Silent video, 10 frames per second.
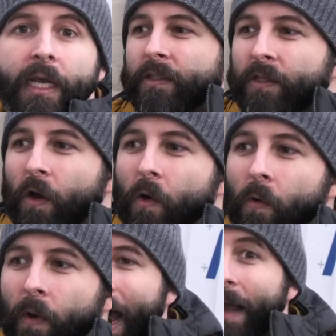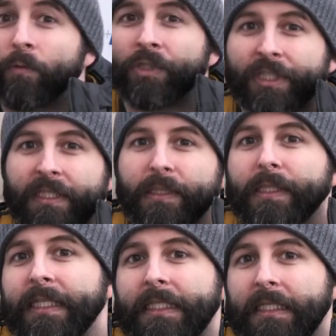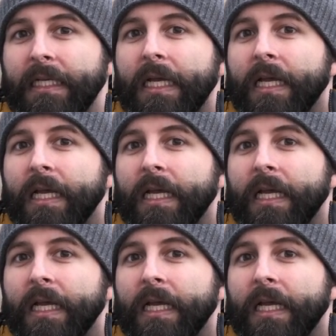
So I will just list